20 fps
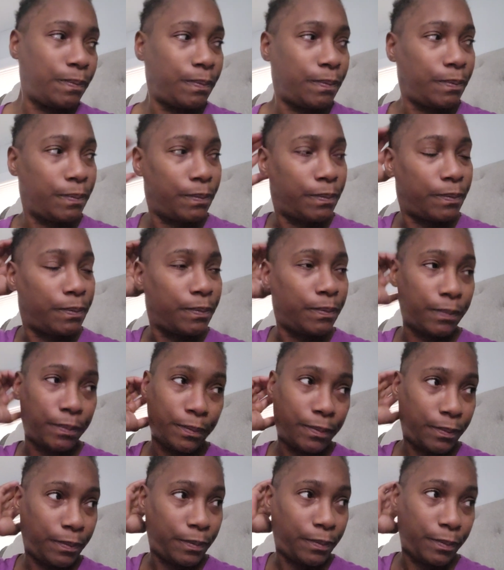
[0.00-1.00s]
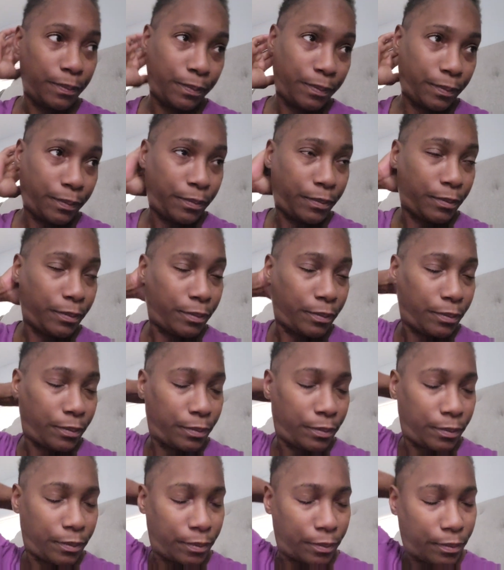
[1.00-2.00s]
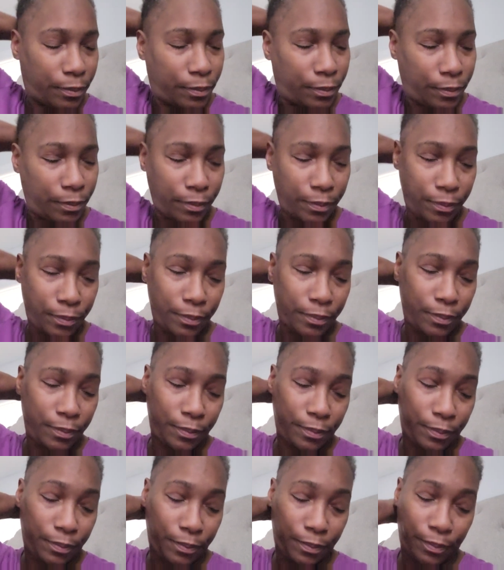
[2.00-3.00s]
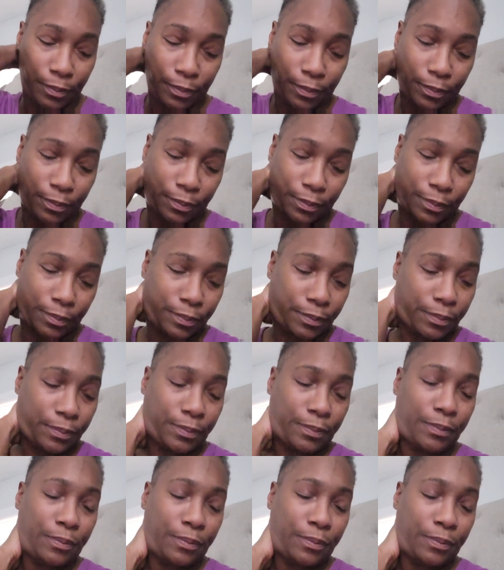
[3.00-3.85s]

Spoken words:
(no one is talking)